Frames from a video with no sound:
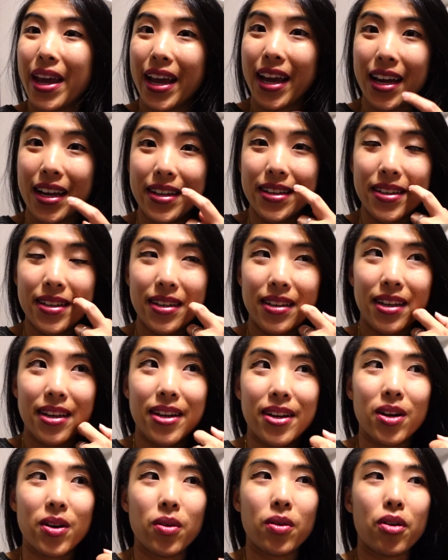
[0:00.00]
and, you
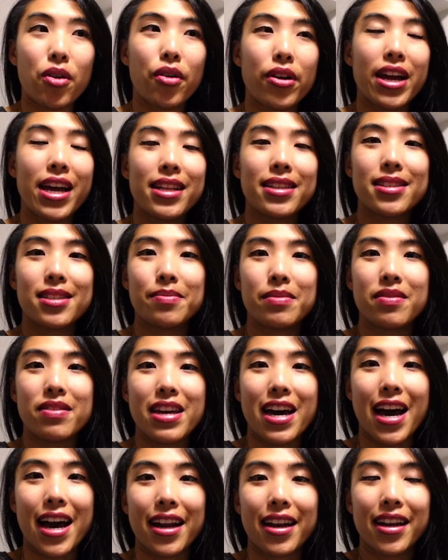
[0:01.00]
know, create some of
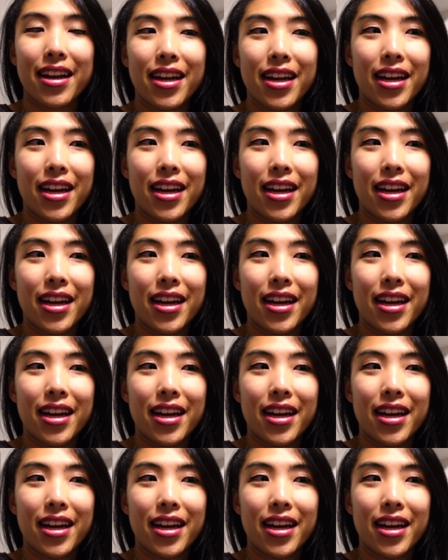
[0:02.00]
that